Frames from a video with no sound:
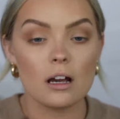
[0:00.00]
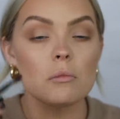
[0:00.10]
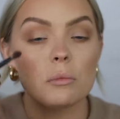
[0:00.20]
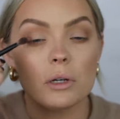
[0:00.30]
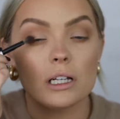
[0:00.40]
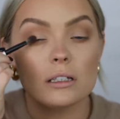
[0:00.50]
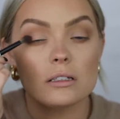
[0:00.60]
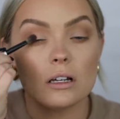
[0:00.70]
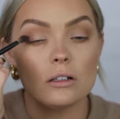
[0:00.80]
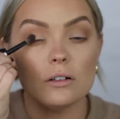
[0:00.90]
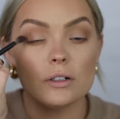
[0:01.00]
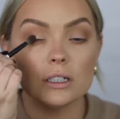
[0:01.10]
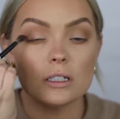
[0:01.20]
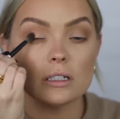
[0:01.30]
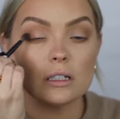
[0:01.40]
I'm gonna bring this all
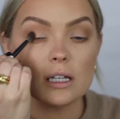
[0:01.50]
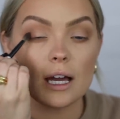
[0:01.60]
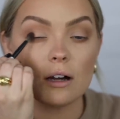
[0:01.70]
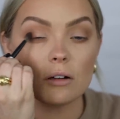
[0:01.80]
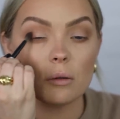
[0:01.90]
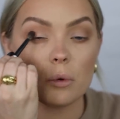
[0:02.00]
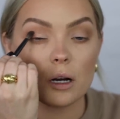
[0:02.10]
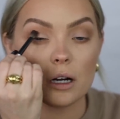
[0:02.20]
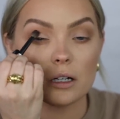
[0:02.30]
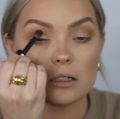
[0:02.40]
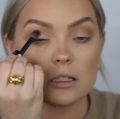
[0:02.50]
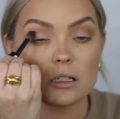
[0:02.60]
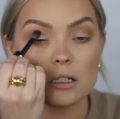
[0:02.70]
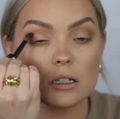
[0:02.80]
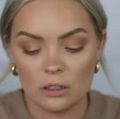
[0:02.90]
over, just on the outer
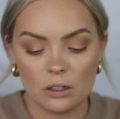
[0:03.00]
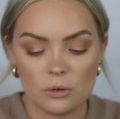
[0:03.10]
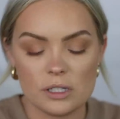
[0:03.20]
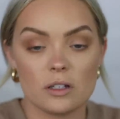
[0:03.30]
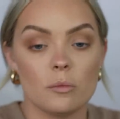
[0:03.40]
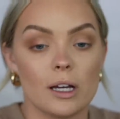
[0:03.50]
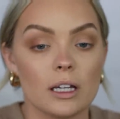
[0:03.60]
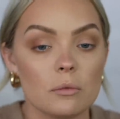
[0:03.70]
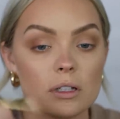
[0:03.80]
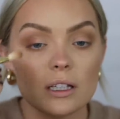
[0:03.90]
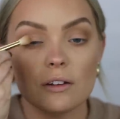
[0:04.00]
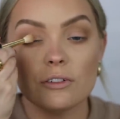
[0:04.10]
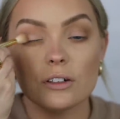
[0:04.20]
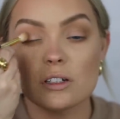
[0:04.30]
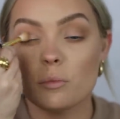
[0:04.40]
part. You can always go back in with that
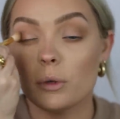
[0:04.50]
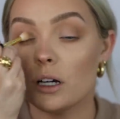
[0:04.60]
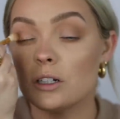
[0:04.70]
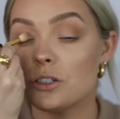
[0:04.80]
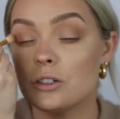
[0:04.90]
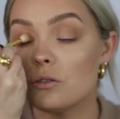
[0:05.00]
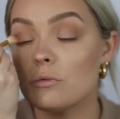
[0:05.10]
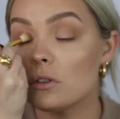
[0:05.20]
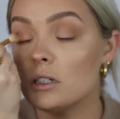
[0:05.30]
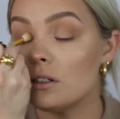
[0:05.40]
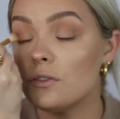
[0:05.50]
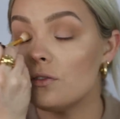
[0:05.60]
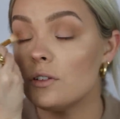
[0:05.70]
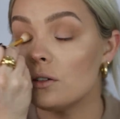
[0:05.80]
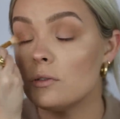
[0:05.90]
first brush and just really
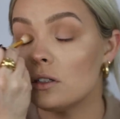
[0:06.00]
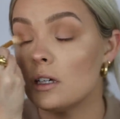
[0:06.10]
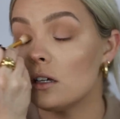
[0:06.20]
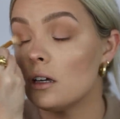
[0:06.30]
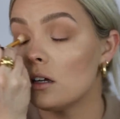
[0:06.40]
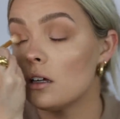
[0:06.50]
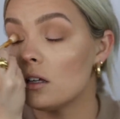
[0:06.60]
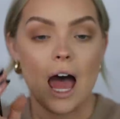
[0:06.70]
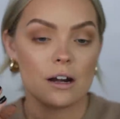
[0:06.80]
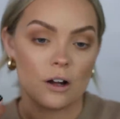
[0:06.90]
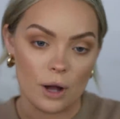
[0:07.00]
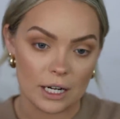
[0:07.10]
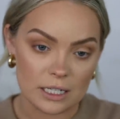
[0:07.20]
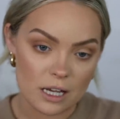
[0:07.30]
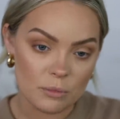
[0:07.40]
diffuse it. I don't know,
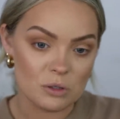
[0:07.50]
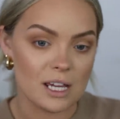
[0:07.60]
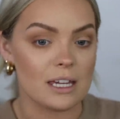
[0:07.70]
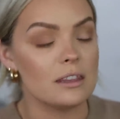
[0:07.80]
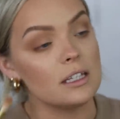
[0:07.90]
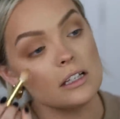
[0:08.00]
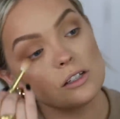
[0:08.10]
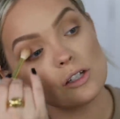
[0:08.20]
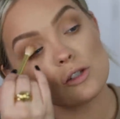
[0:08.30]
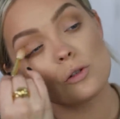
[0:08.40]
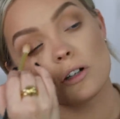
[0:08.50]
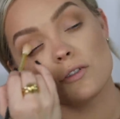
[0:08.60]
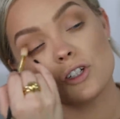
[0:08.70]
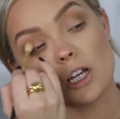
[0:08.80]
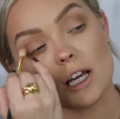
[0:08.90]
anytime you take these sort
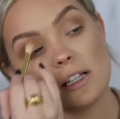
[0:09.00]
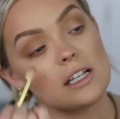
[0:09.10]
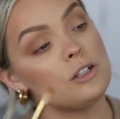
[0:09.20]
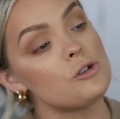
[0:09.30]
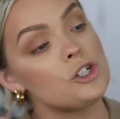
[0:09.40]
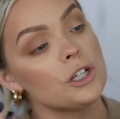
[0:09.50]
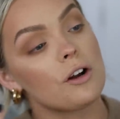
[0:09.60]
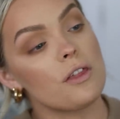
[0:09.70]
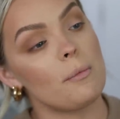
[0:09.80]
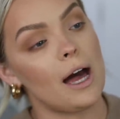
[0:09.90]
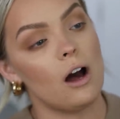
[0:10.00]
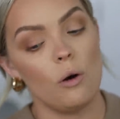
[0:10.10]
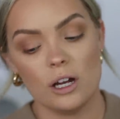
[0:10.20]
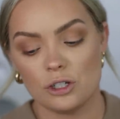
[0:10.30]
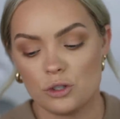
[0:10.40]
of shades and you sheer them
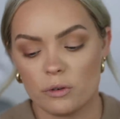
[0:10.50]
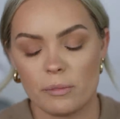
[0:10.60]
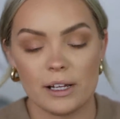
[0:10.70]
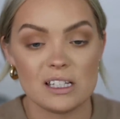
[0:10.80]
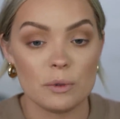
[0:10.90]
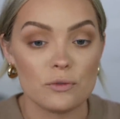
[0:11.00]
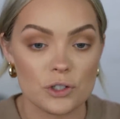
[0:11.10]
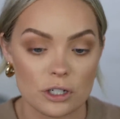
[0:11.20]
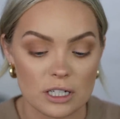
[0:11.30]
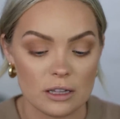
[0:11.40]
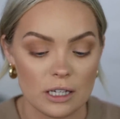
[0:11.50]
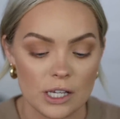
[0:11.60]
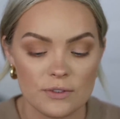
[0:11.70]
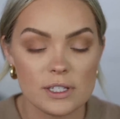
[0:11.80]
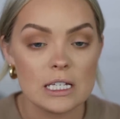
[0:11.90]
out, it just reminds me of dirty
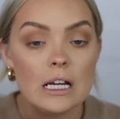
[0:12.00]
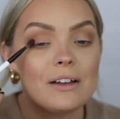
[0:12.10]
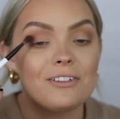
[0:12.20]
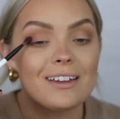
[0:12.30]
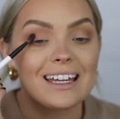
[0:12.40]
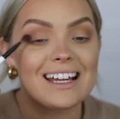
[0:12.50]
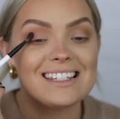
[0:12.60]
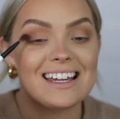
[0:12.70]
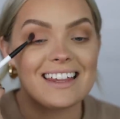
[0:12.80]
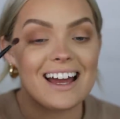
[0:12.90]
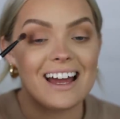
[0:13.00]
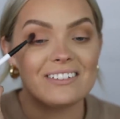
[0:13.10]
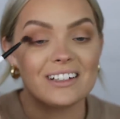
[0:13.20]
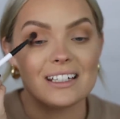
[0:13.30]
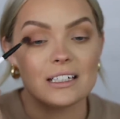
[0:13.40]
leaves. I feel like I say that
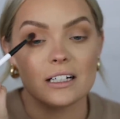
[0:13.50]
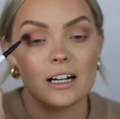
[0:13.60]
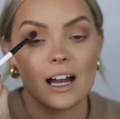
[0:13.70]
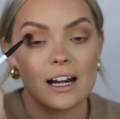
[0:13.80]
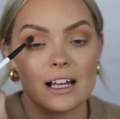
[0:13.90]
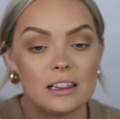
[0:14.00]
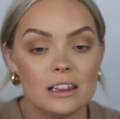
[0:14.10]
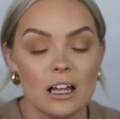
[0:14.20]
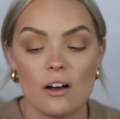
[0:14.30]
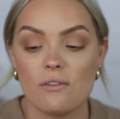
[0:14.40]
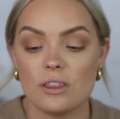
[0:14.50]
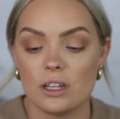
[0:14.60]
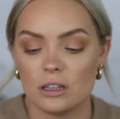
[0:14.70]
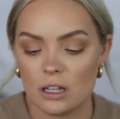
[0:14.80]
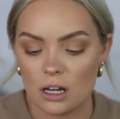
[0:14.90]
every year, and I love
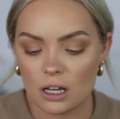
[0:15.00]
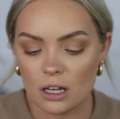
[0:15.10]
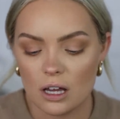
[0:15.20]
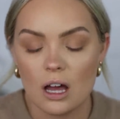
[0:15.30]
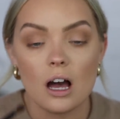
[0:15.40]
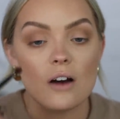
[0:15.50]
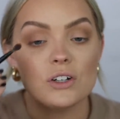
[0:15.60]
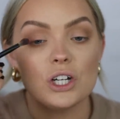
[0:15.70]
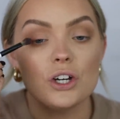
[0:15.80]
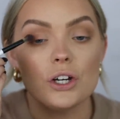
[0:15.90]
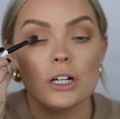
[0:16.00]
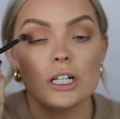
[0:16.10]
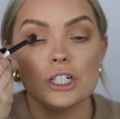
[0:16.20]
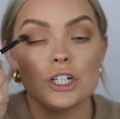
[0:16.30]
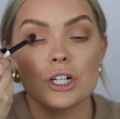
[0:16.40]
the look of a
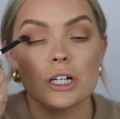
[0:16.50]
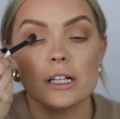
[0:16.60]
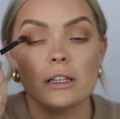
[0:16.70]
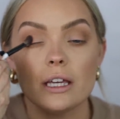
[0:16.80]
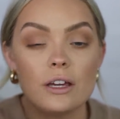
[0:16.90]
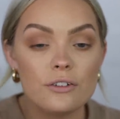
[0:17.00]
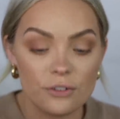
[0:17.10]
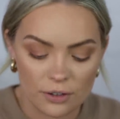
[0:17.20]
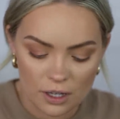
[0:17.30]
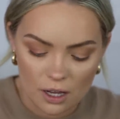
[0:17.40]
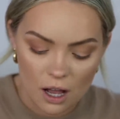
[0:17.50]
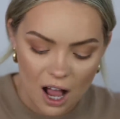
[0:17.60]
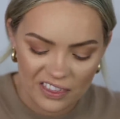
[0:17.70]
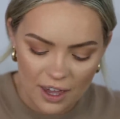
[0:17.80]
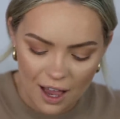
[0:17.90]
good dirty leaf
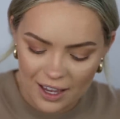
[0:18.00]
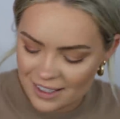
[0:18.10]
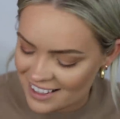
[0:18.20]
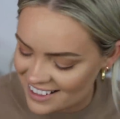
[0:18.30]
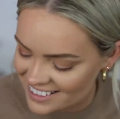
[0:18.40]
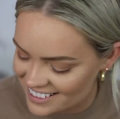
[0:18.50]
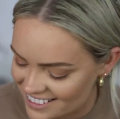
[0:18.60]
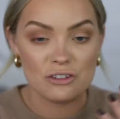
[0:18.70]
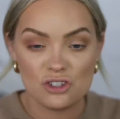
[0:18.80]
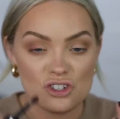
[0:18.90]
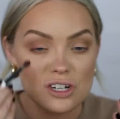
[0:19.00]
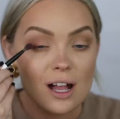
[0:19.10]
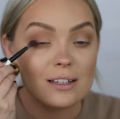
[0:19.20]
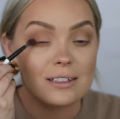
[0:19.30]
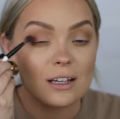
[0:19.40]
on the eyes. It's
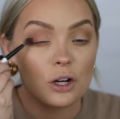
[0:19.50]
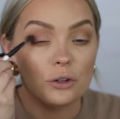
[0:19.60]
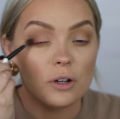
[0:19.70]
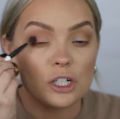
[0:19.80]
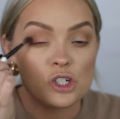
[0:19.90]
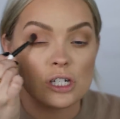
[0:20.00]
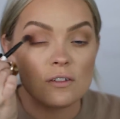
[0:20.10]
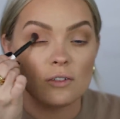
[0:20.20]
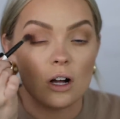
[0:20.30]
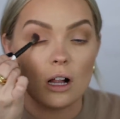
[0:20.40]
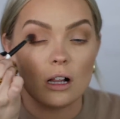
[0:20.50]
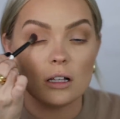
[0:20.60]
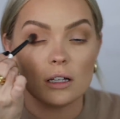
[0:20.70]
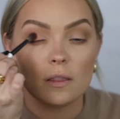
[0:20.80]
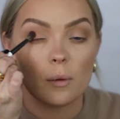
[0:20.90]
just grungy
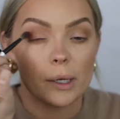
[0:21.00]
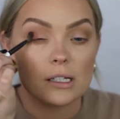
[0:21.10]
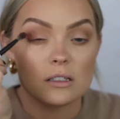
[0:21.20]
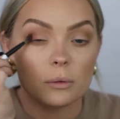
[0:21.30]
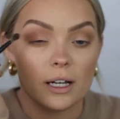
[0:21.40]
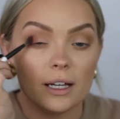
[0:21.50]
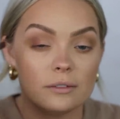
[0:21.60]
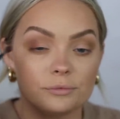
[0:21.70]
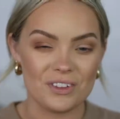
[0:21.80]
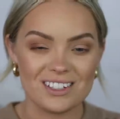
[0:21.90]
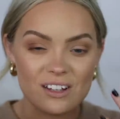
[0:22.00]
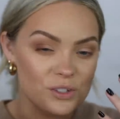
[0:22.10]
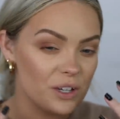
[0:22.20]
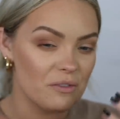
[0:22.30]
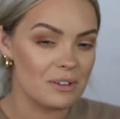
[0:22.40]
fall in the best way. This is
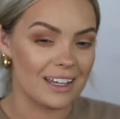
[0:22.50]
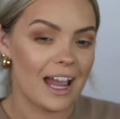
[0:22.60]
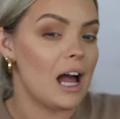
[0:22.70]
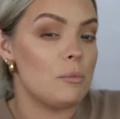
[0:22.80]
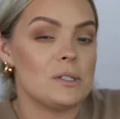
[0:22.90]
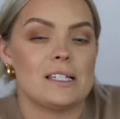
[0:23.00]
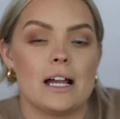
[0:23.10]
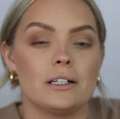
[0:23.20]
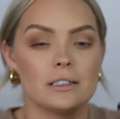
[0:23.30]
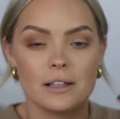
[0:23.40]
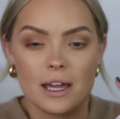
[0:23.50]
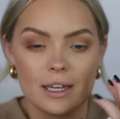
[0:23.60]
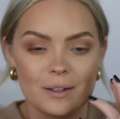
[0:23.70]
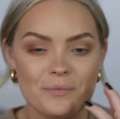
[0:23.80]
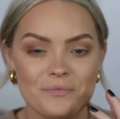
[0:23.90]
also giving me like apple cider,
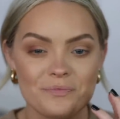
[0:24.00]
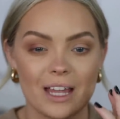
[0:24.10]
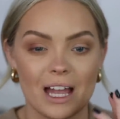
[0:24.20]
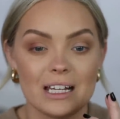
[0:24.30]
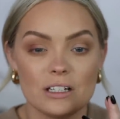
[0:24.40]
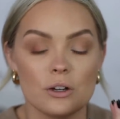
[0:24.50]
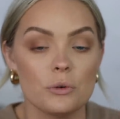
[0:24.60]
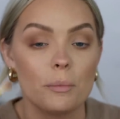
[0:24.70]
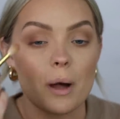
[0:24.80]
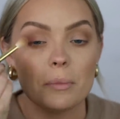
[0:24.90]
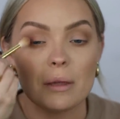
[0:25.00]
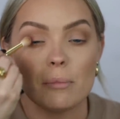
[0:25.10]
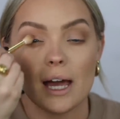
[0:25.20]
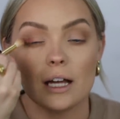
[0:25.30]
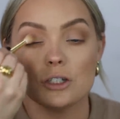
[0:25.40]
like I need to go to a pumpkin
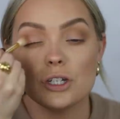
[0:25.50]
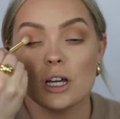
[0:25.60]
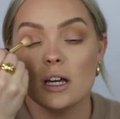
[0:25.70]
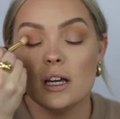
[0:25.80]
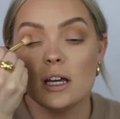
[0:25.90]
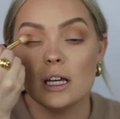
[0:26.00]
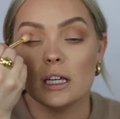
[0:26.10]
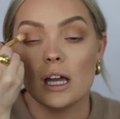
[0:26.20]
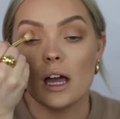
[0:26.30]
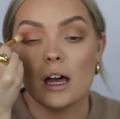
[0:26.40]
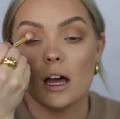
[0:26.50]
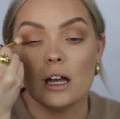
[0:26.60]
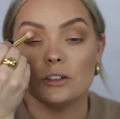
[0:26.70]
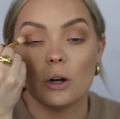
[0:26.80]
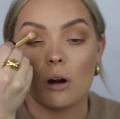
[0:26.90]
patch and get
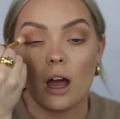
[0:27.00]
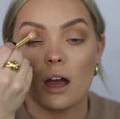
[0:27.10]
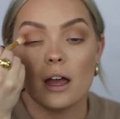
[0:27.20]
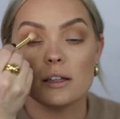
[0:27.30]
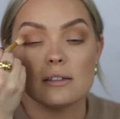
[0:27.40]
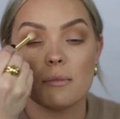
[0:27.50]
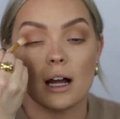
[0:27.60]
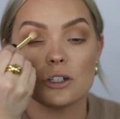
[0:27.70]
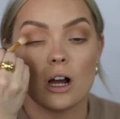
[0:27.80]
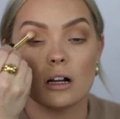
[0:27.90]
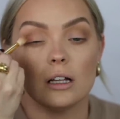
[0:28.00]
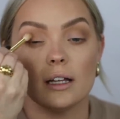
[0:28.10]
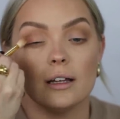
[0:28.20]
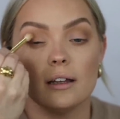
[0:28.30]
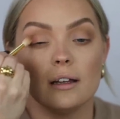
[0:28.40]
a donut and some hot
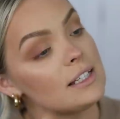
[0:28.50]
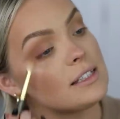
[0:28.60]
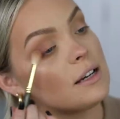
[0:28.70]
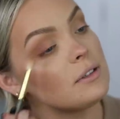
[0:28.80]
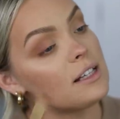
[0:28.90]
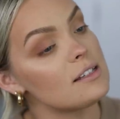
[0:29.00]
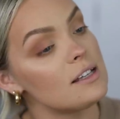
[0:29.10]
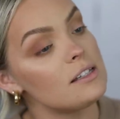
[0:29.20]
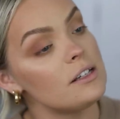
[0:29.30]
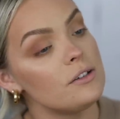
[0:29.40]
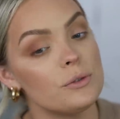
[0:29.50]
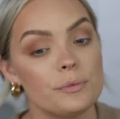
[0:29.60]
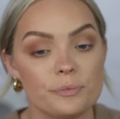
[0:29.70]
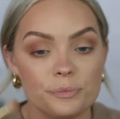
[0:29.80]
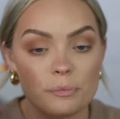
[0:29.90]
chocolate. Isn't that what that says to you?
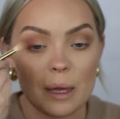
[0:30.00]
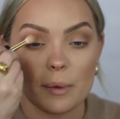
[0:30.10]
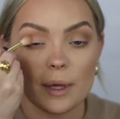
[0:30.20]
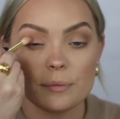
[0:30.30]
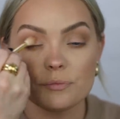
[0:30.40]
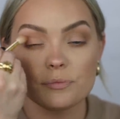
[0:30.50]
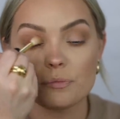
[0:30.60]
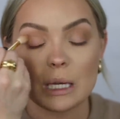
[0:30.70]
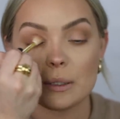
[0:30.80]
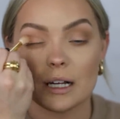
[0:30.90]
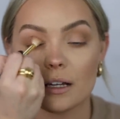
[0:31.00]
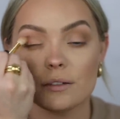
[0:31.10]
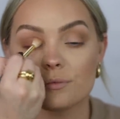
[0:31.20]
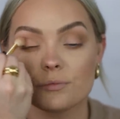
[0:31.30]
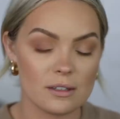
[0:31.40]
Maybe, maybe
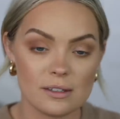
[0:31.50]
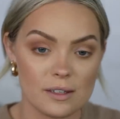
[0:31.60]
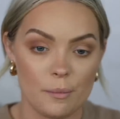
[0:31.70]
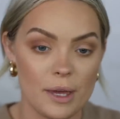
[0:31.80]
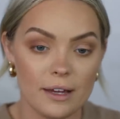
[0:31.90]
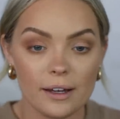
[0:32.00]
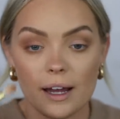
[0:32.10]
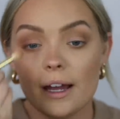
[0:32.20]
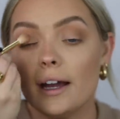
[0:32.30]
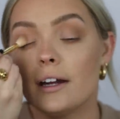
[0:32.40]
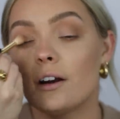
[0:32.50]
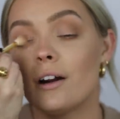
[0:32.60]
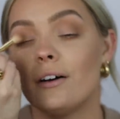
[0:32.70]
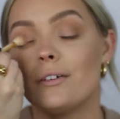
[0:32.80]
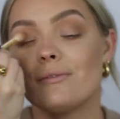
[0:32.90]
not. Does it say pink eye? I don't
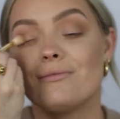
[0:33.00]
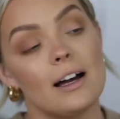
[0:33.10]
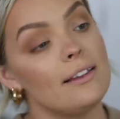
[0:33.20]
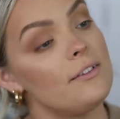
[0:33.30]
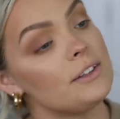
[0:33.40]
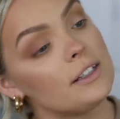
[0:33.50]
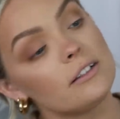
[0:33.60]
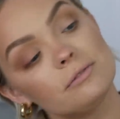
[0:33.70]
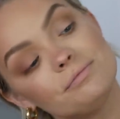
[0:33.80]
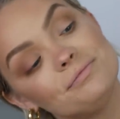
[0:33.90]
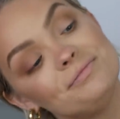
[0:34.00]
know. I love it though.